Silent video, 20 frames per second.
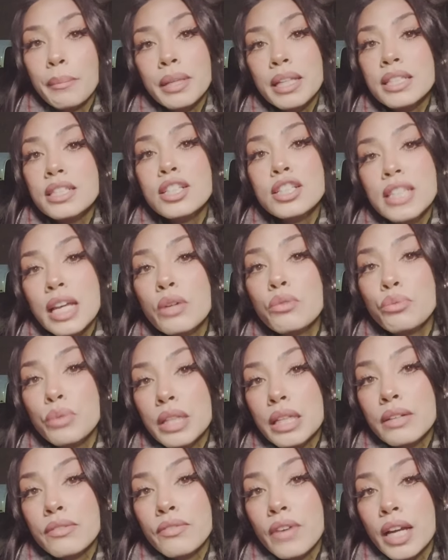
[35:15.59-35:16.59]
Unless it's like
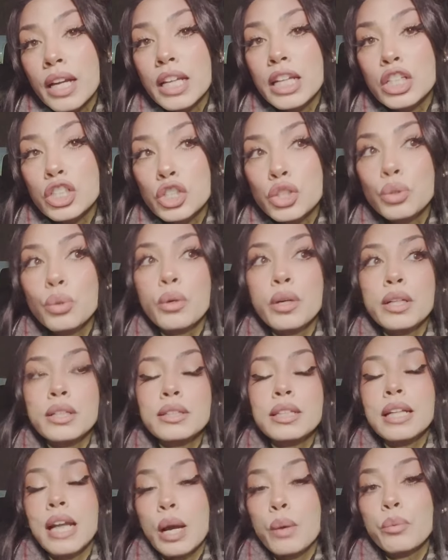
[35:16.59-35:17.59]
really funny and short,
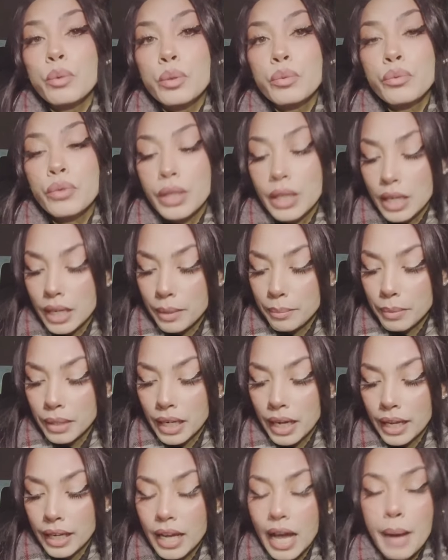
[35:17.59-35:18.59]
then I will read it. But
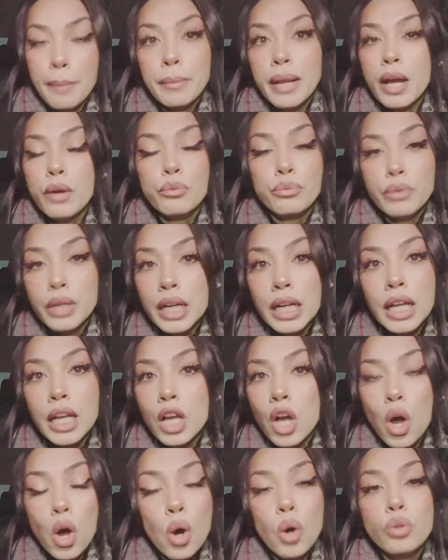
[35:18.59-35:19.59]
like, I'm not reading
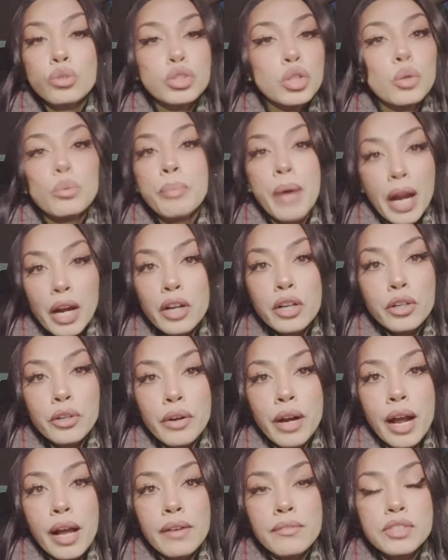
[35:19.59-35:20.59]
a whole two
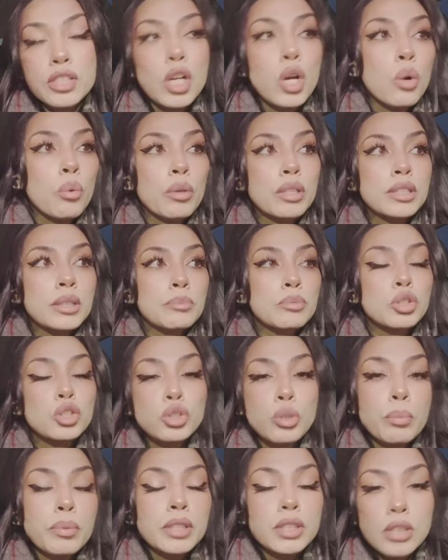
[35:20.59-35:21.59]
paragraphs with some
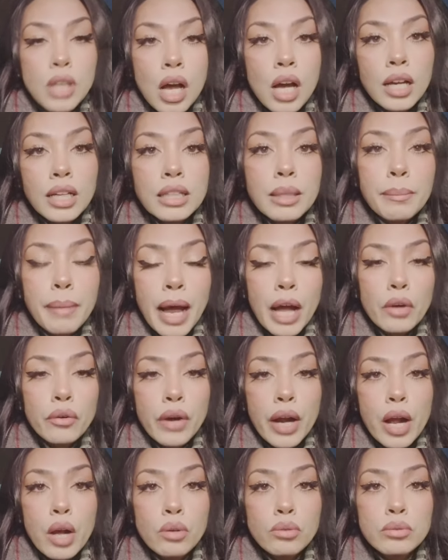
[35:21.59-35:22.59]
stupid song in the
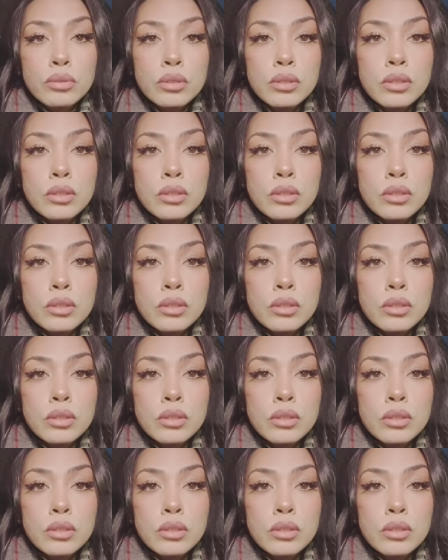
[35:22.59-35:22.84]
background.